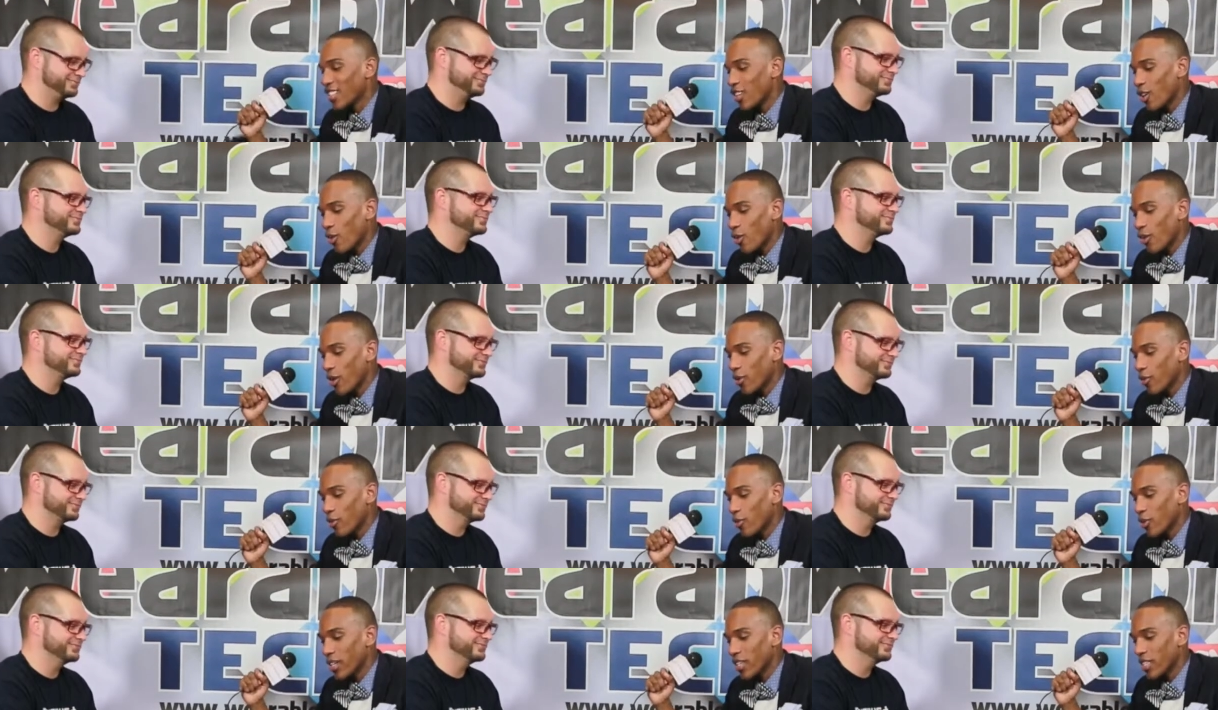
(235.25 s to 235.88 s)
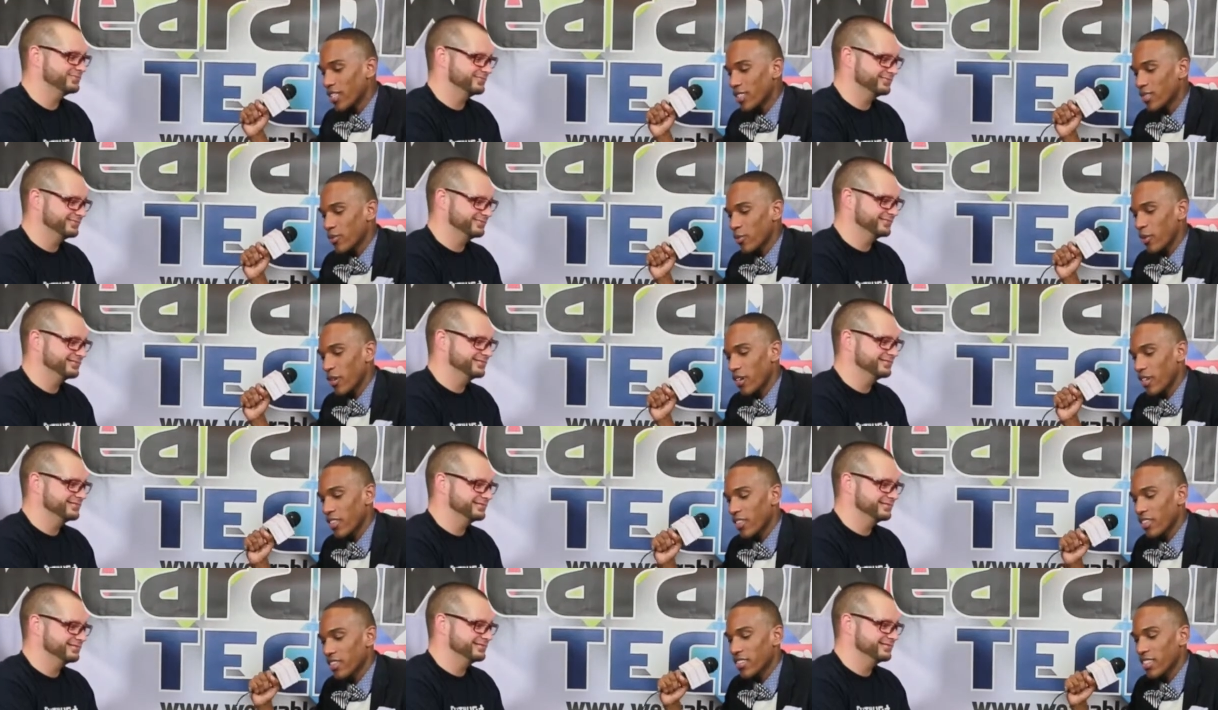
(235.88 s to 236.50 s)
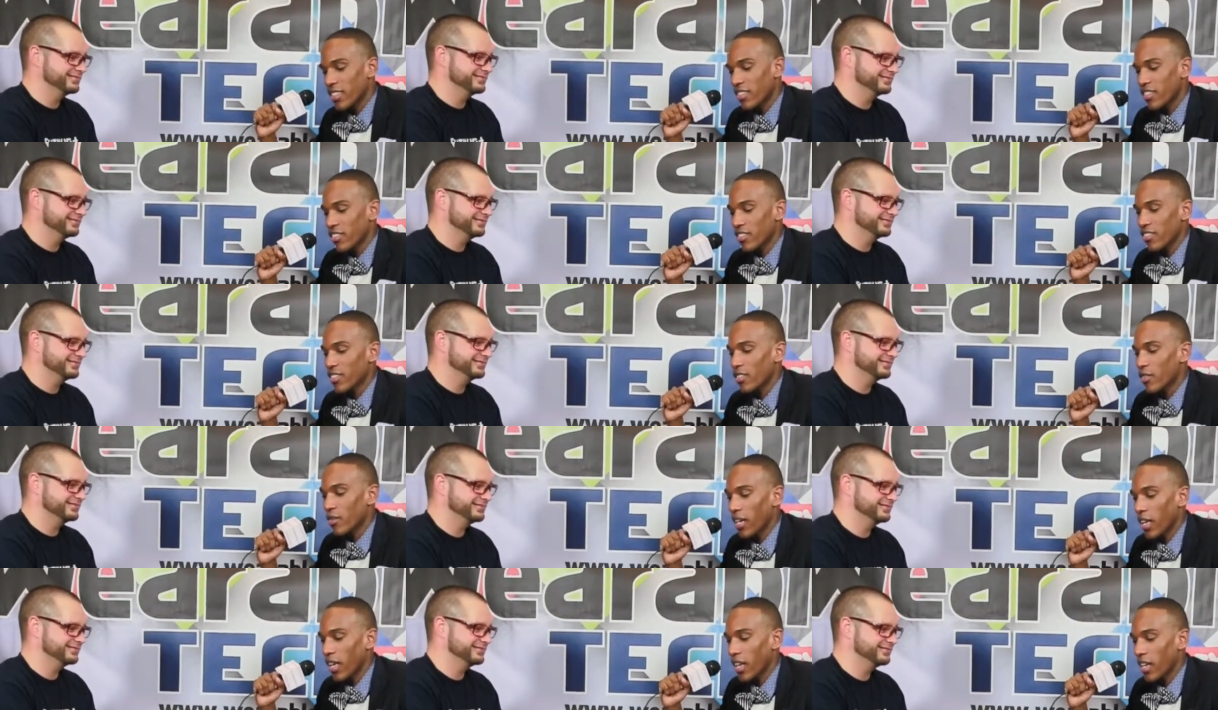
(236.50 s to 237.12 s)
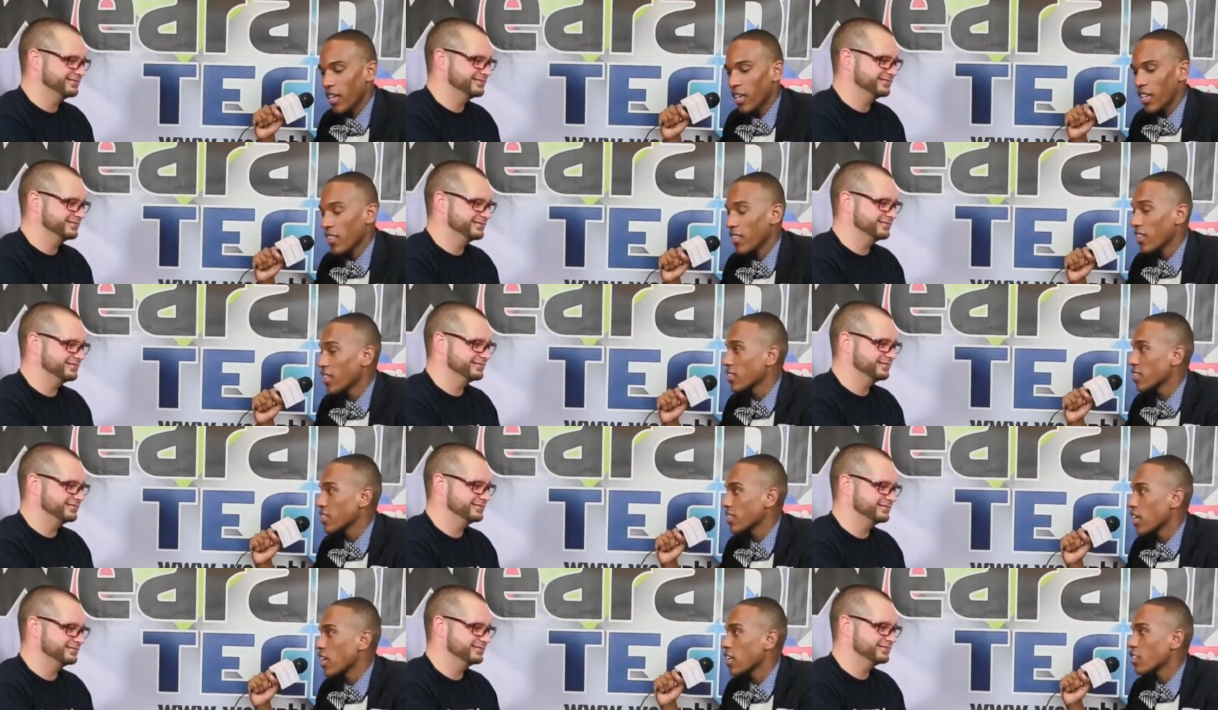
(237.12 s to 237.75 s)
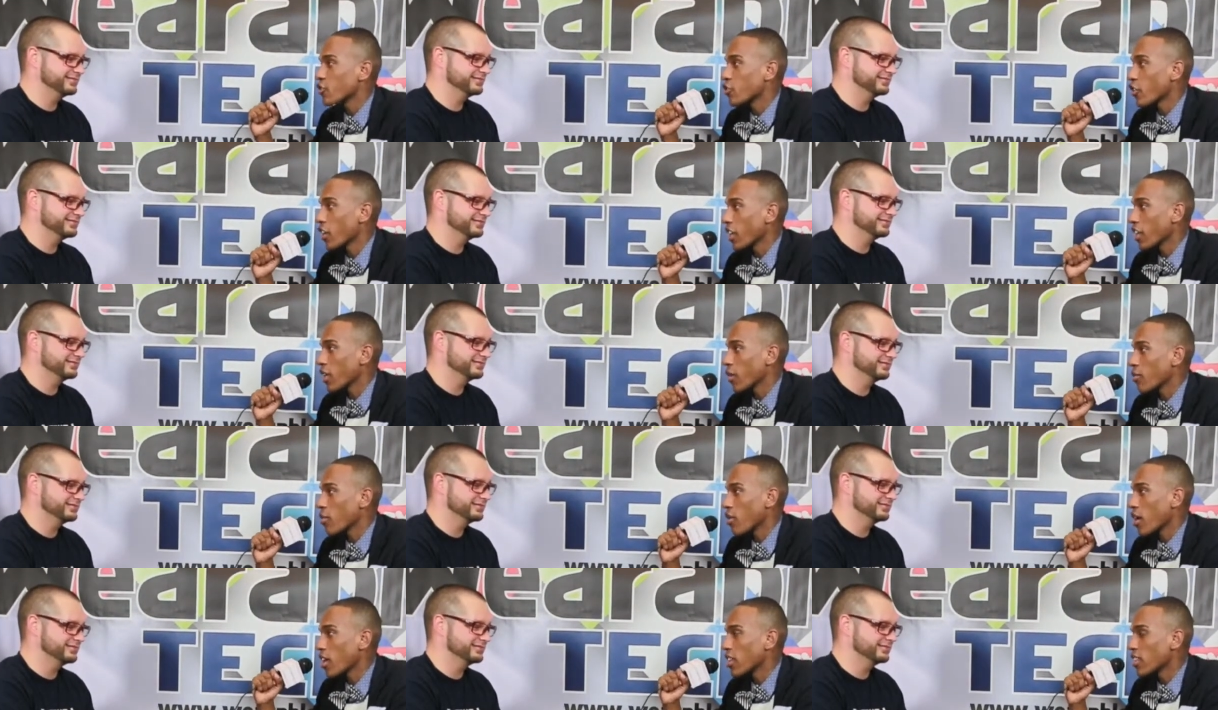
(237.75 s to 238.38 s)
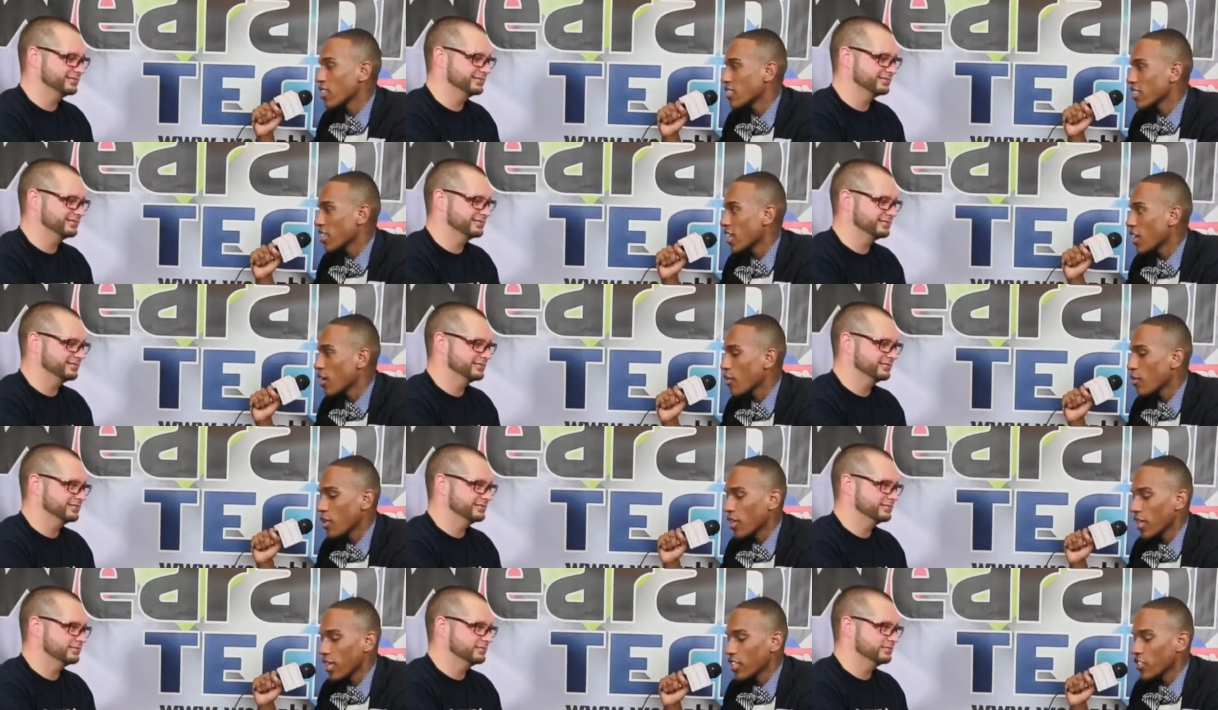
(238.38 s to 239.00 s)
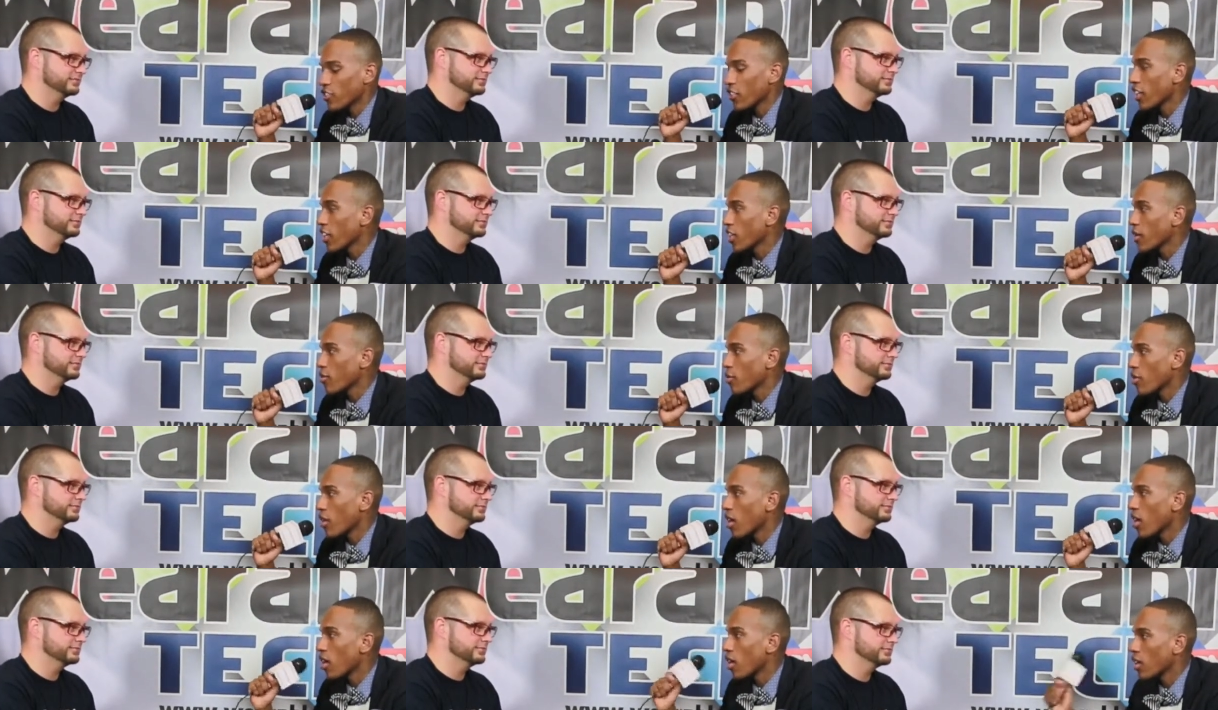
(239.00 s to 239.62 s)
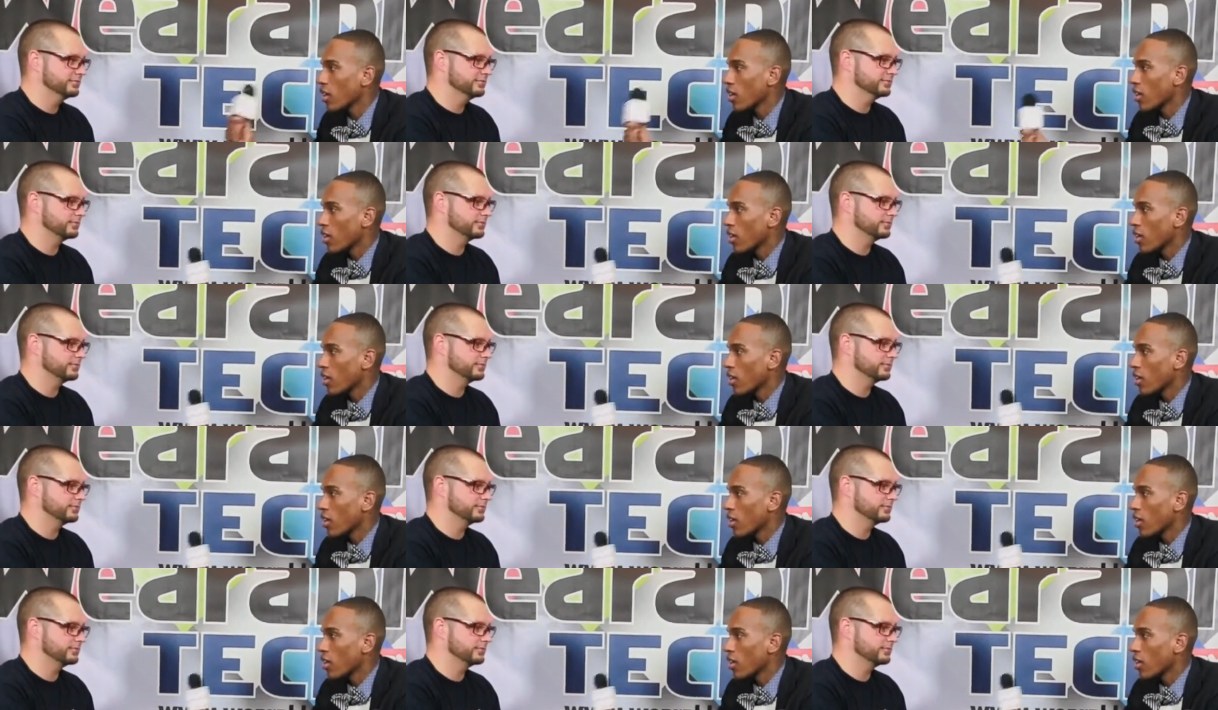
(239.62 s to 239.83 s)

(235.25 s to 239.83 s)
Speaker 1: so, and what is where are the sensors located in this uh, training bra? It looks kind of more like a training bra.